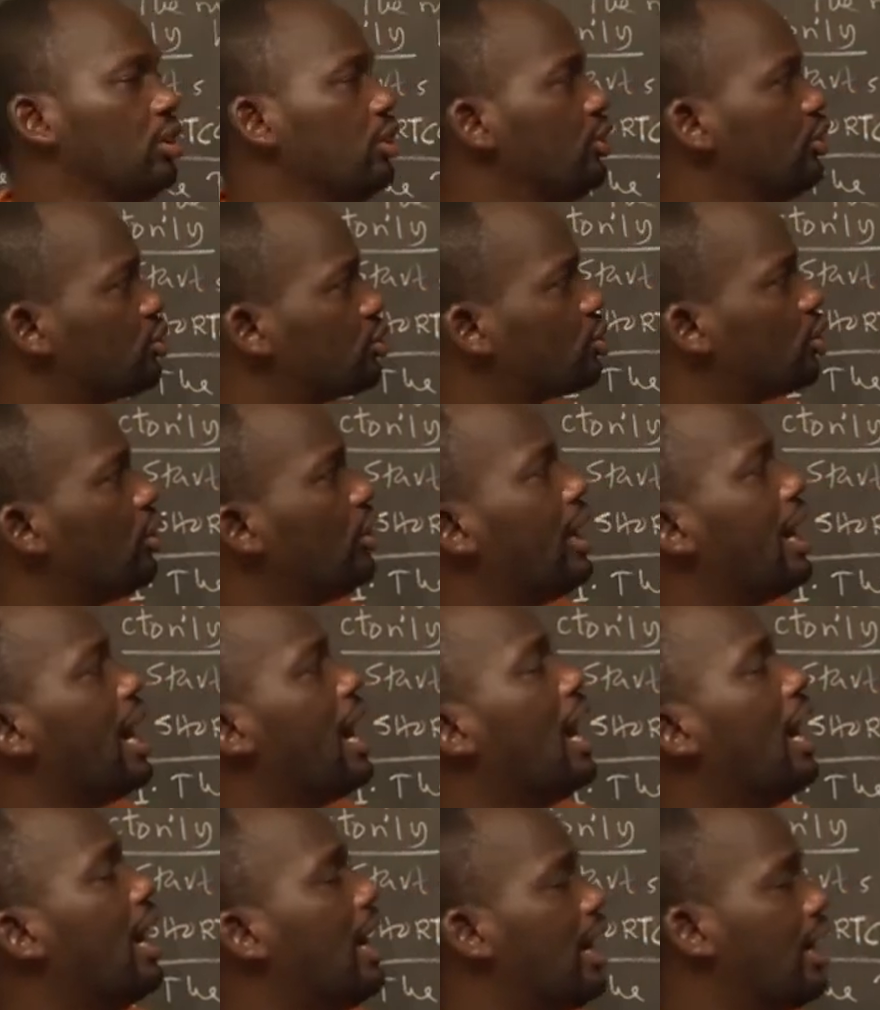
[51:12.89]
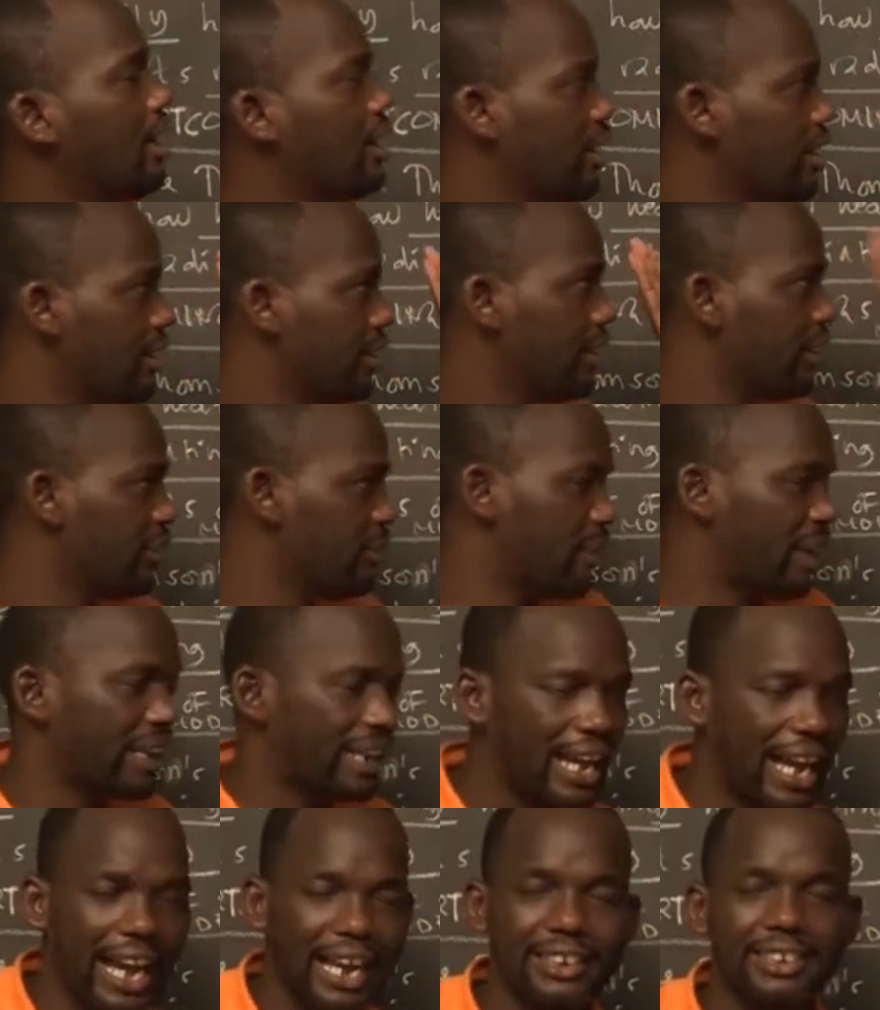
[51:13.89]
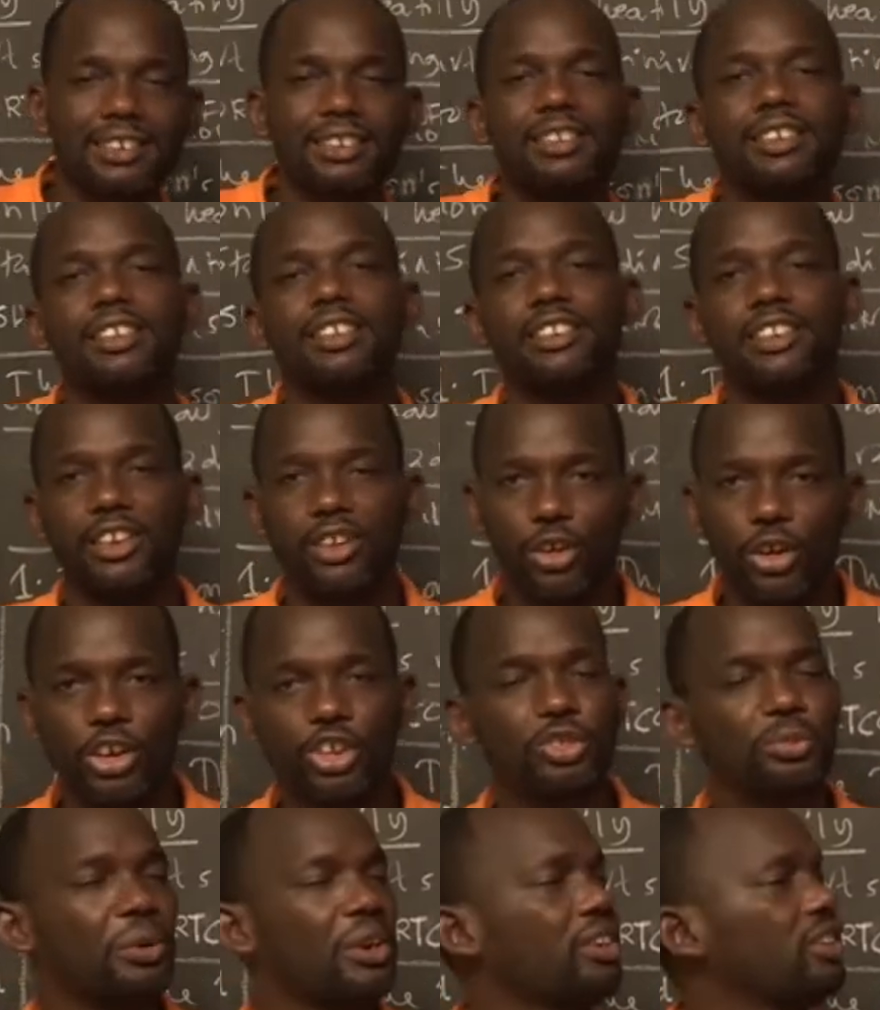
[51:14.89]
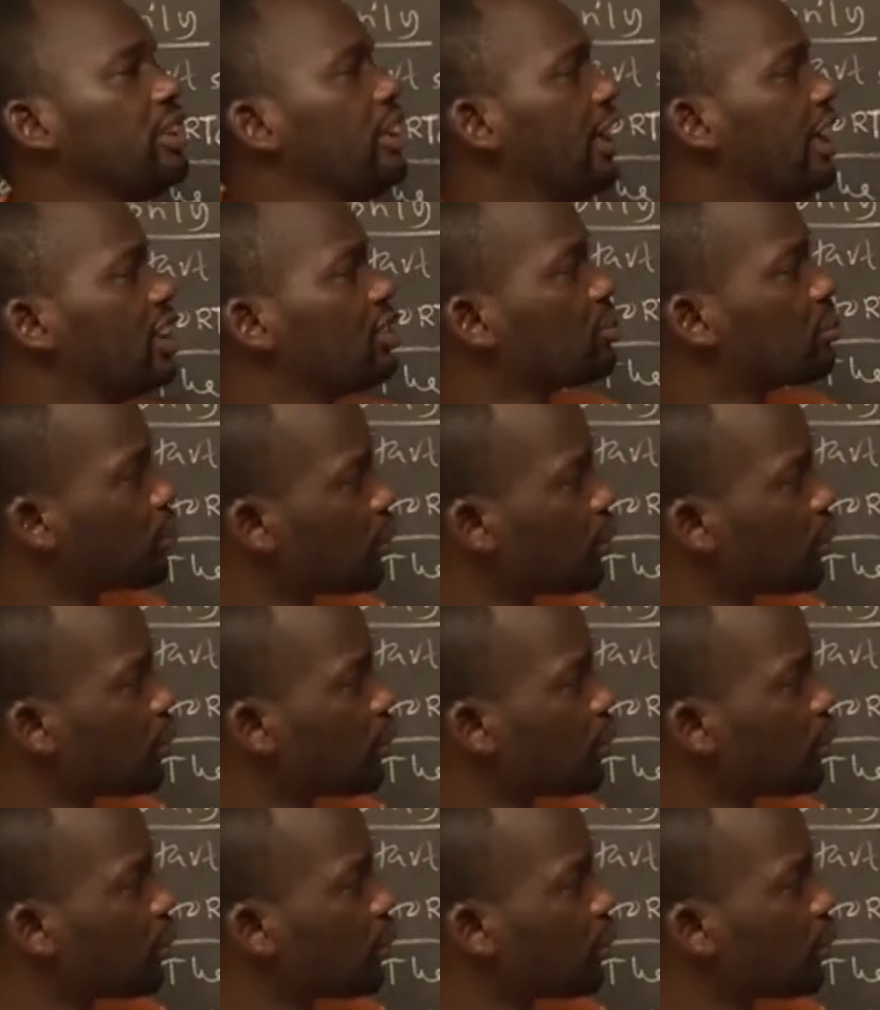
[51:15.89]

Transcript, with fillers: So uh, in my heart, the Holy Spirit has